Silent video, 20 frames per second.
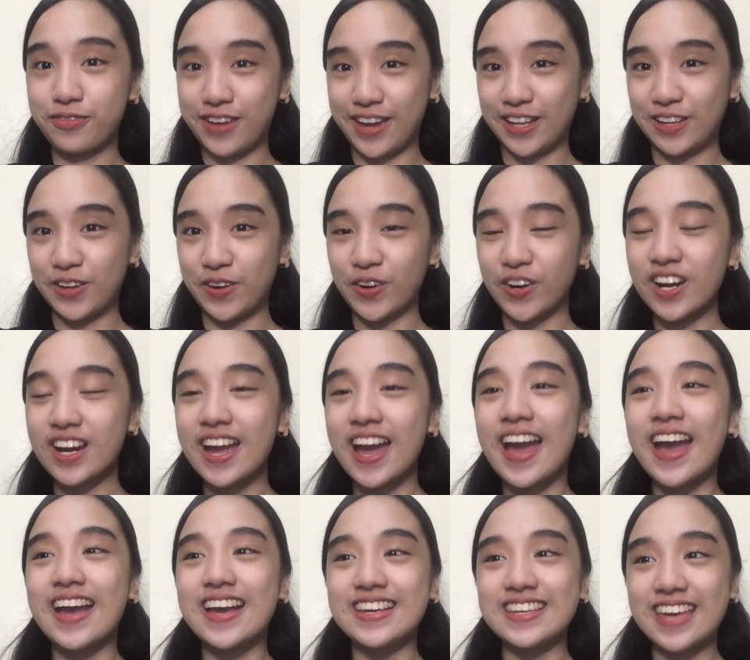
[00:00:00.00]
failure.
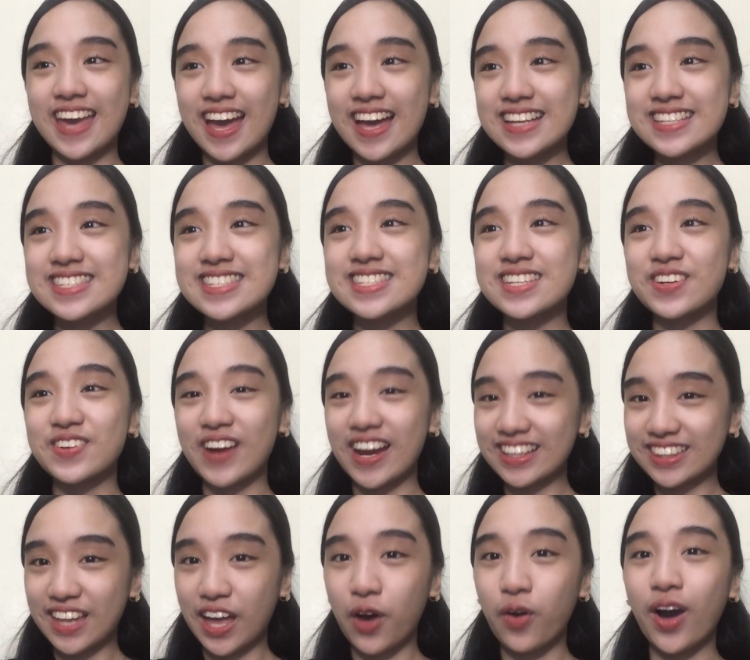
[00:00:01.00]
Yes,
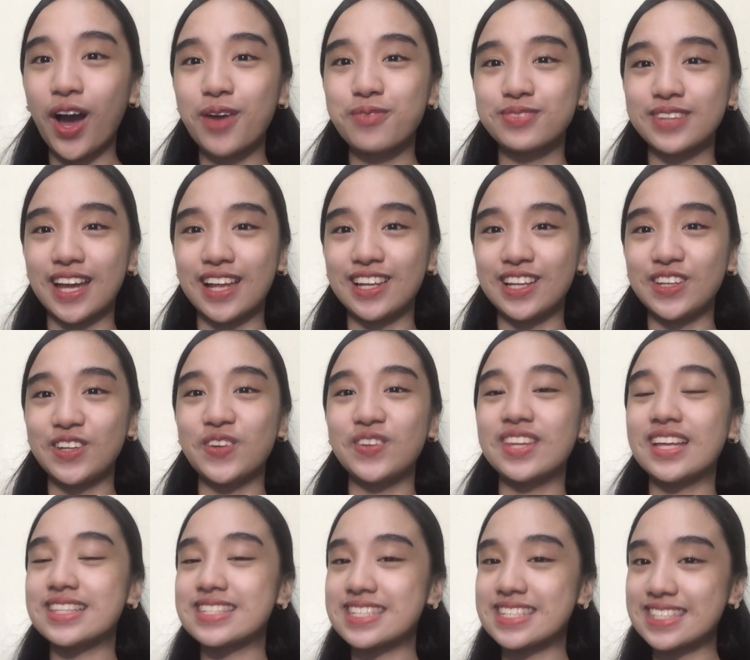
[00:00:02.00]
right now I'm telling you
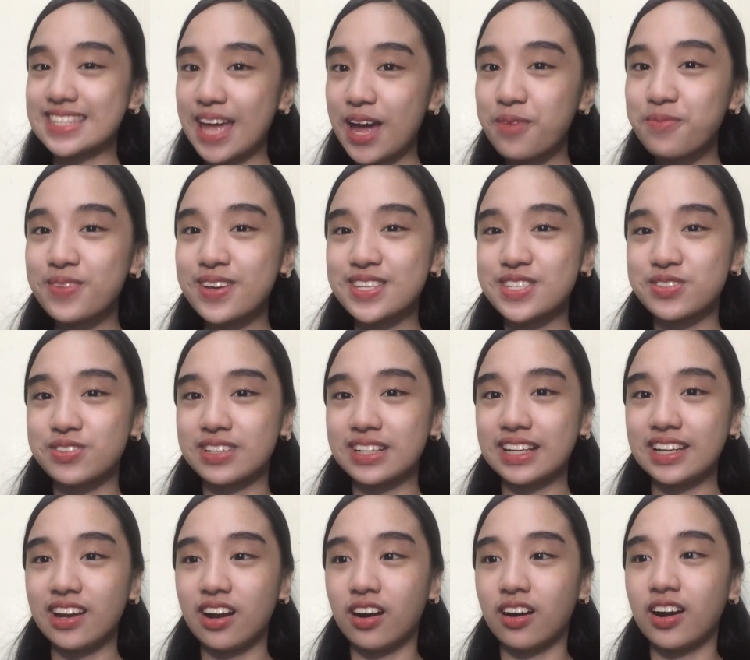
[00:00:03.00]
that STEM is
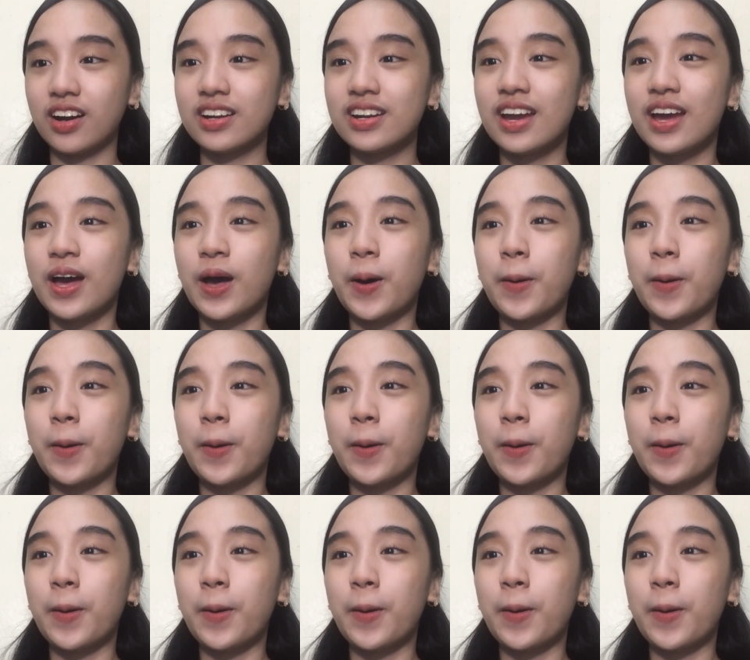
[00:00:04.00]
really hard,